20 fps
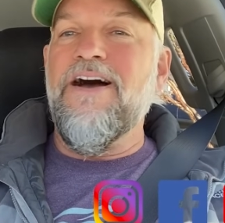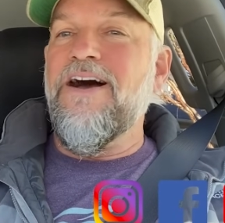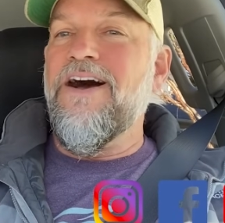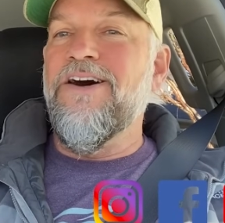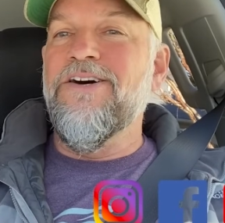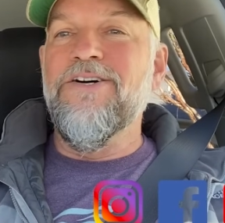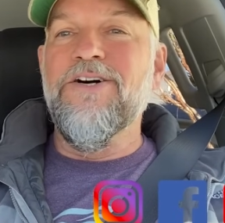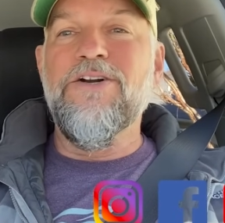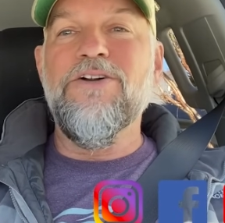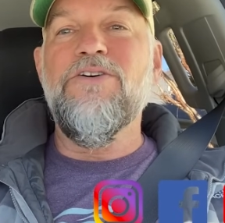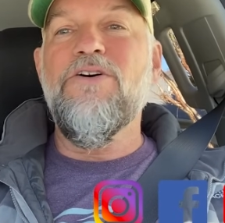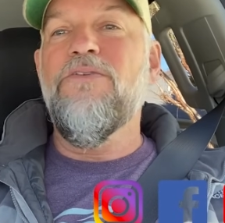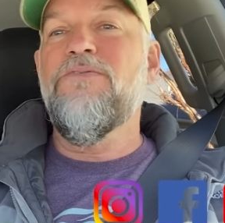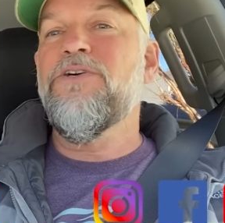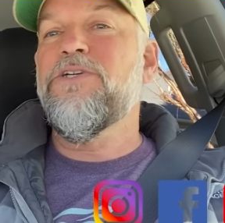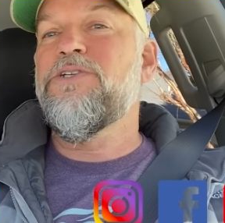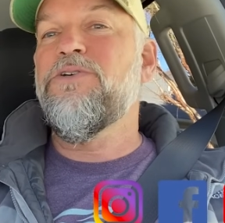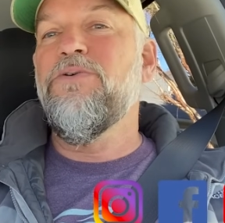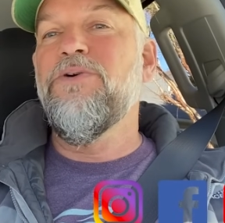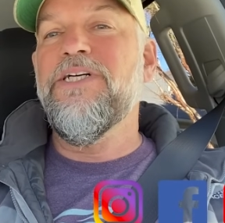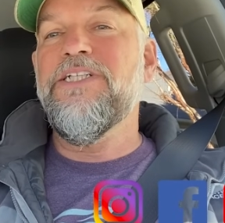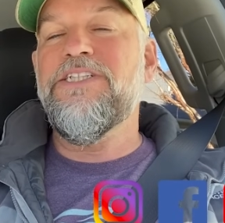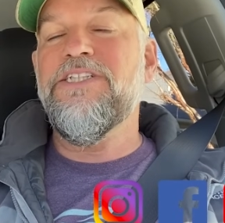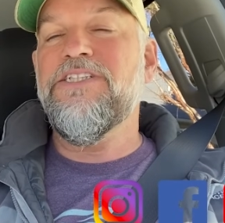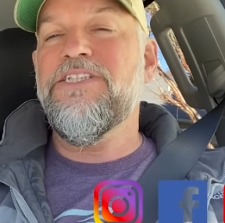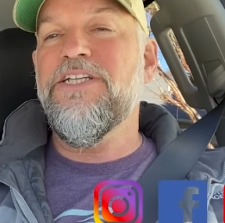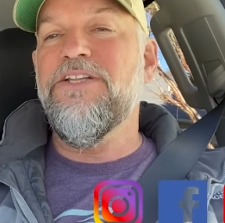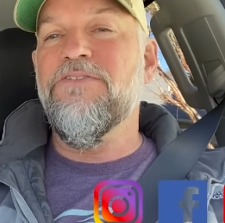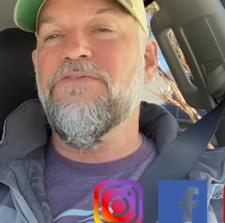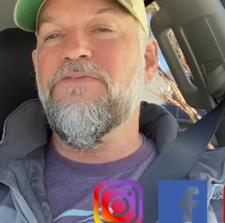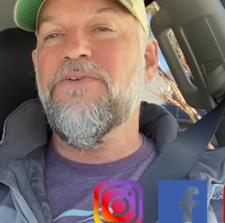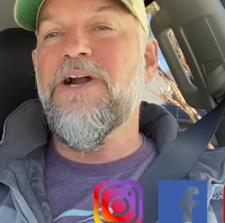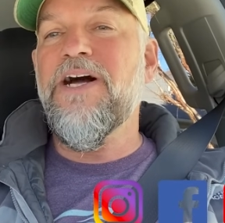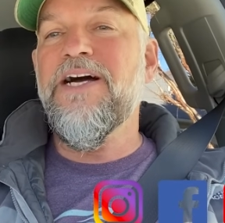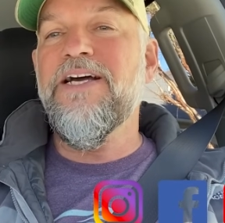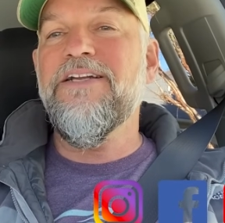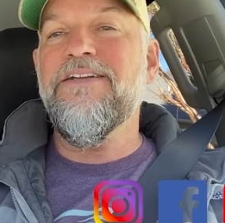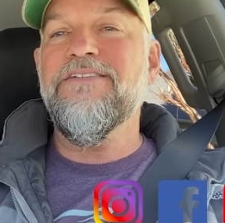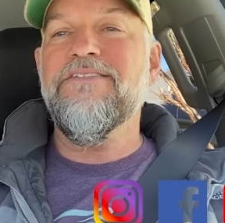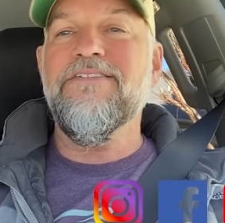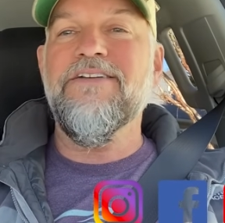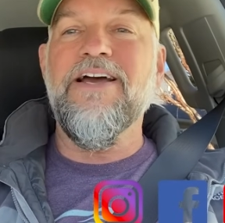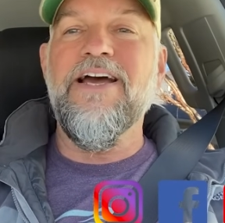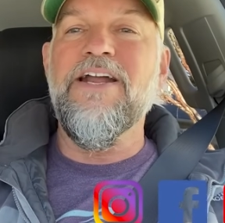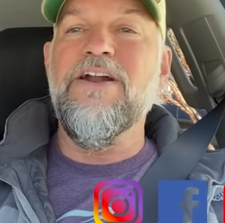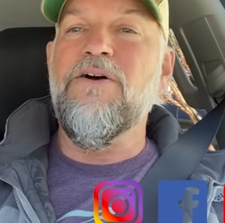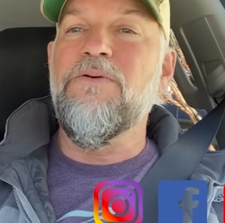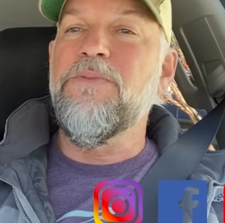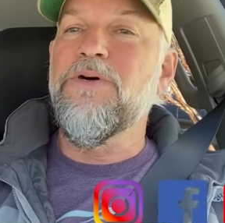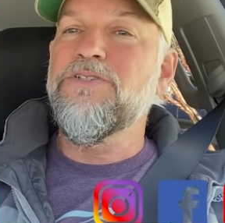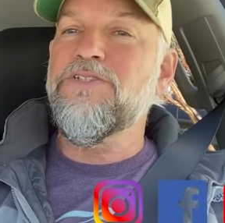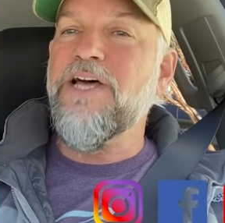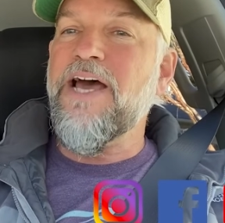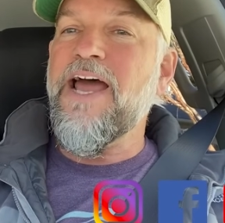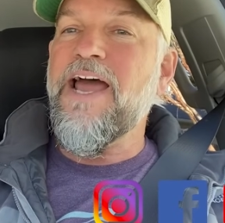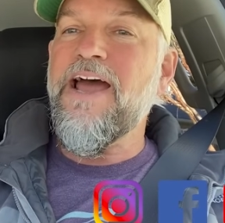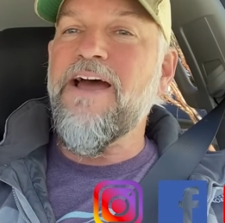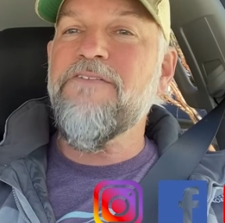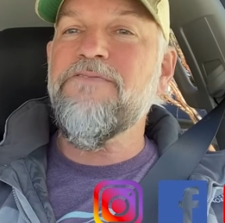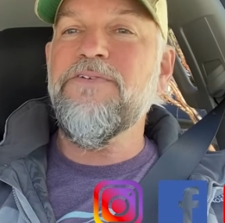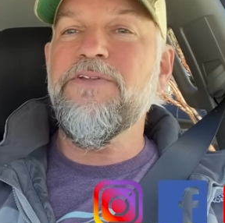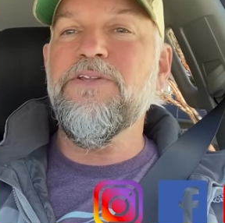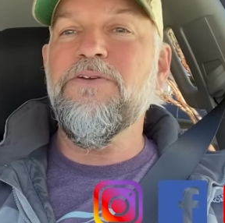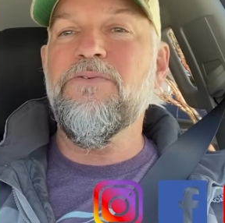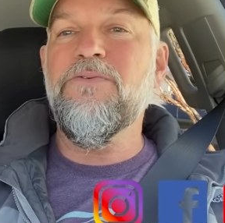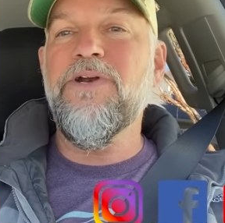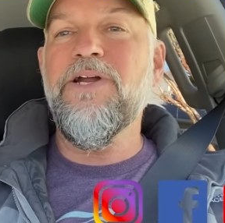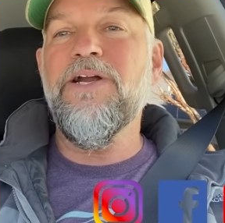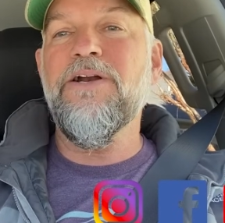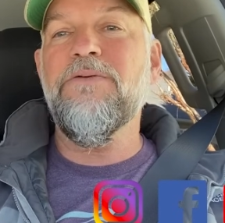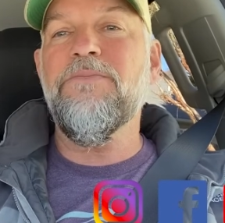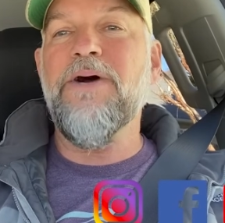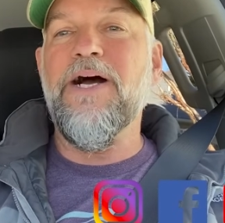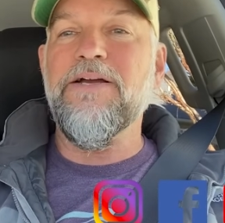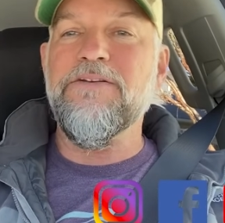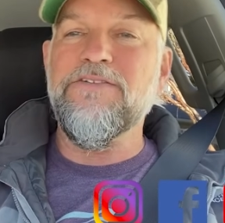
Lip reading: A little over 2 inches in the front and almost a half in the rear by